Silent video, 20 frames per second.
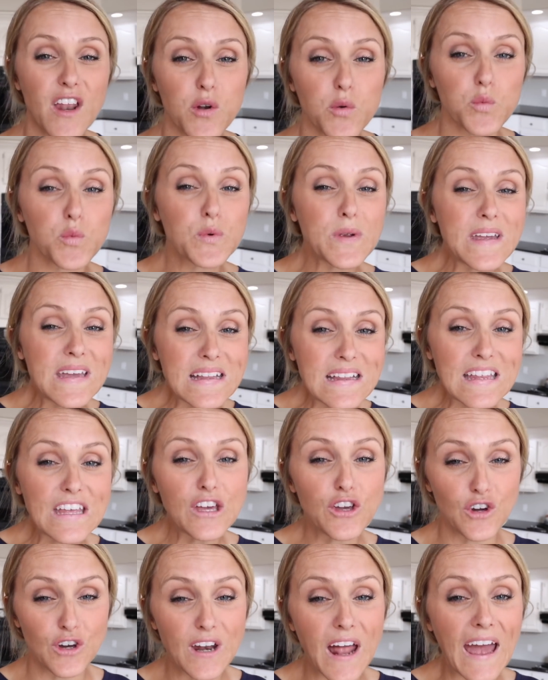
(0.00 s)
had a really
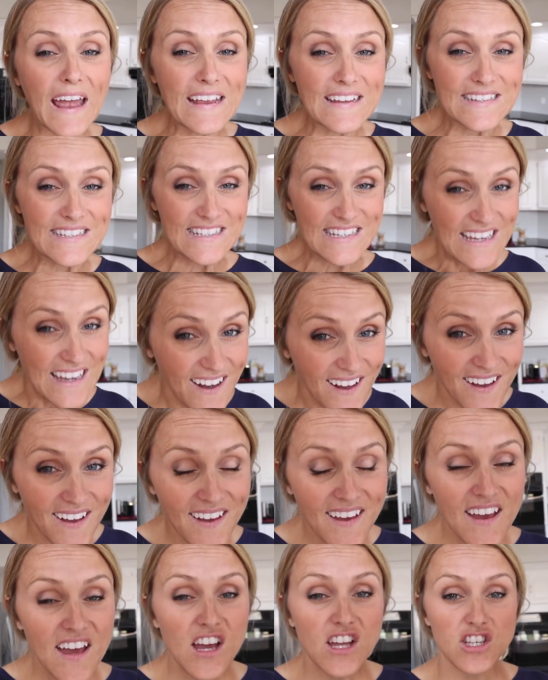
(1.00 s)
good idea
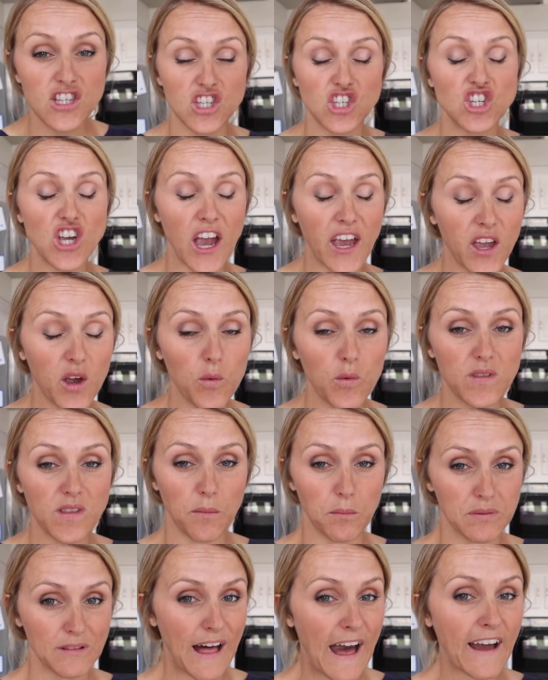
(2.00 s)
to check it with the
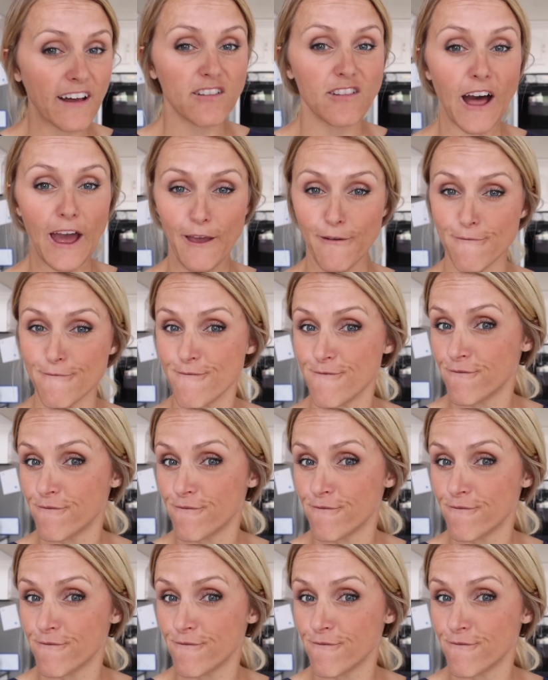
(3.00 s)
black light